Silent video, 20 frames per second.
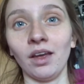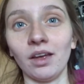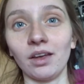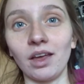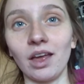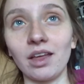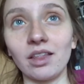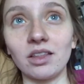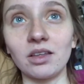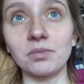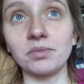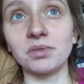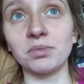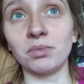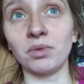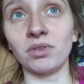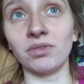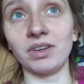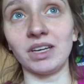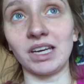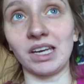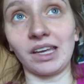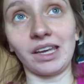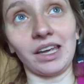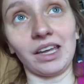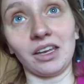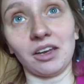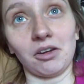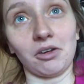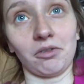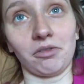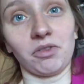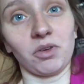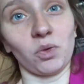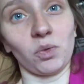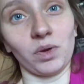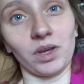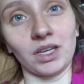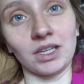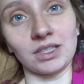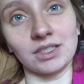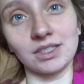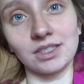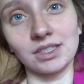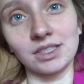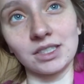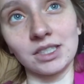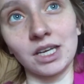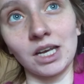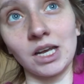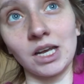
Caleb's moving in a few weeks,